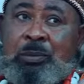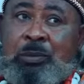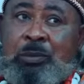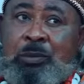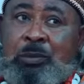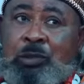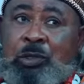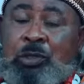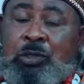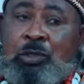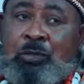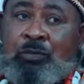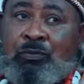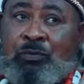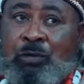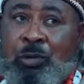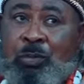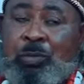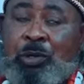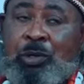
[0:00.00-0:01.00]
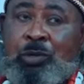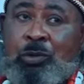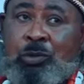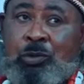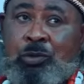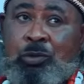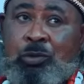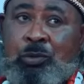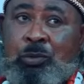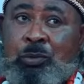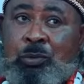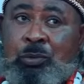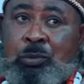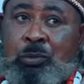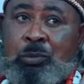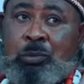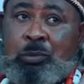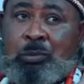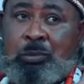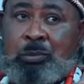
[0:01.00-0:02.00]
So just informing you to
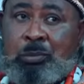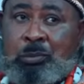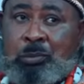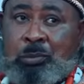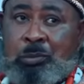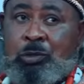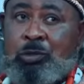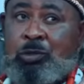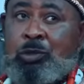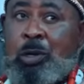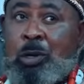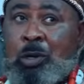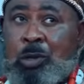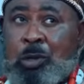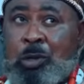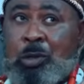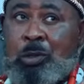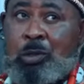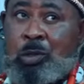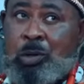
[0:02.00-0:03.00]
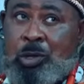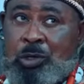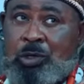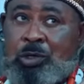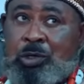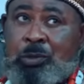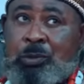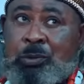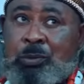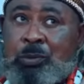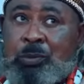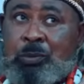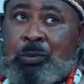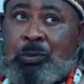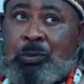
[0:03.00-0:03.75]
stock your kitchen.